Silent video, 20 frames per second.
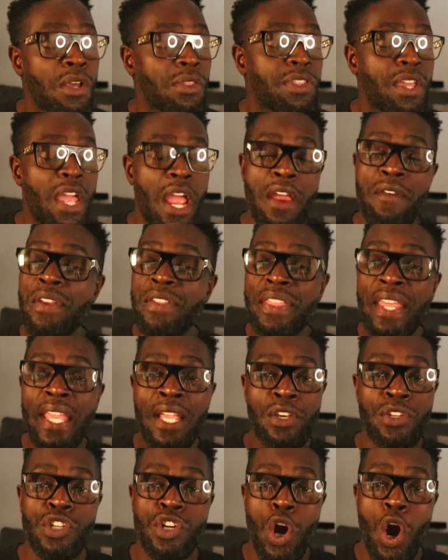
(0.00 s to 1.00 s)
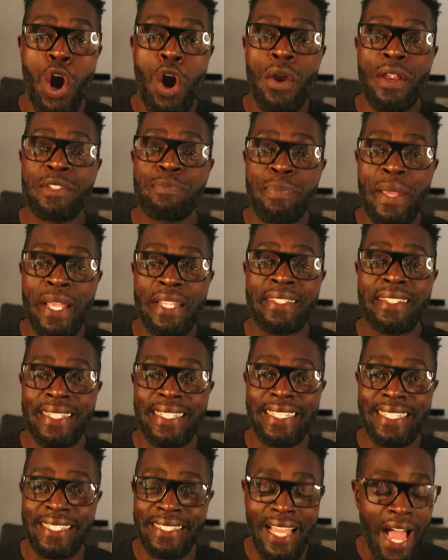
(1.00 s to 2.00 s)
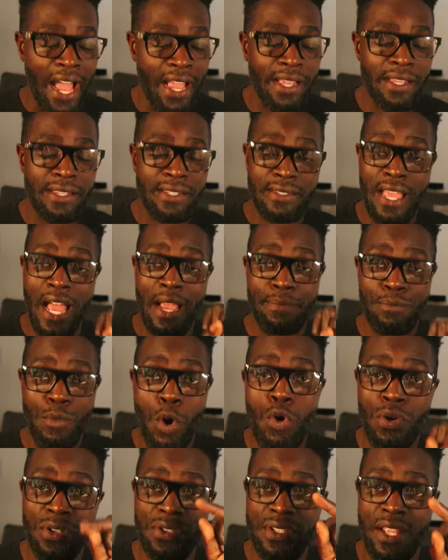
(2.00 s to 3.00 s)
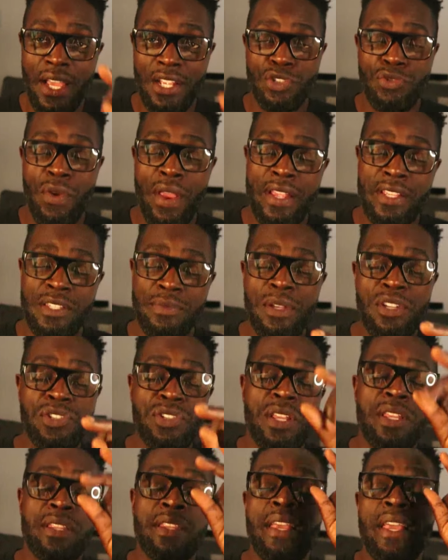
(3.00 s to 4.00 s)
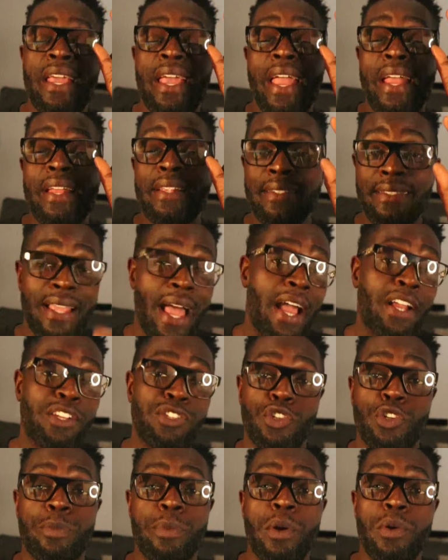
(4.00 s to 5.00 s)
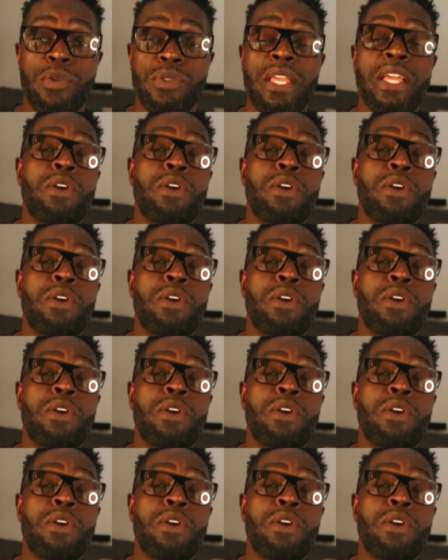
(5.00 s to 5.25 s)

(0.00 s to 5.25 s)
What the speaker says: Everything on the car is basically stock. Stock motor, stock transmission, and stock turbos.